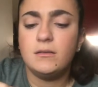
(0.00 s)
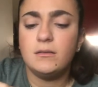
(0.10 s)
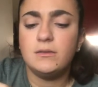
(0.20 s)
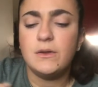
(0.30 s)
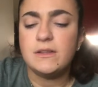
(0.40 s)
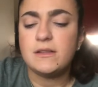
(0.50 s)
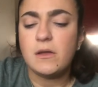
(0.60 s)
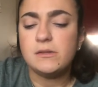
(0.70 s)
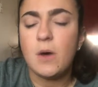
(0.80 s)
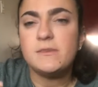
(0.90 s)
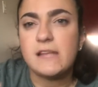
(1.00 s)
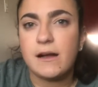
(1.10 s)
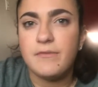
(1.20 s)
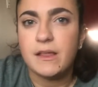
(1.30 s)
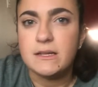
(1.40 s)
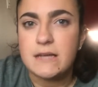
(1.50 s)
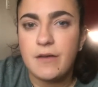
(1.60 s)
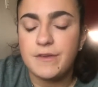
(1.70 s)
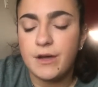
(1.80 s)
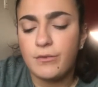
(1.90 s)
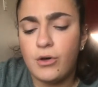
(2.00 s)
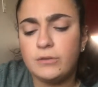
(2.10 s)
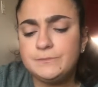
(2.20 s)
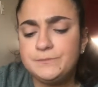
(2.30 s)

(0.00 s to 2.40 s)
so it's almost like a Philadelphia roll.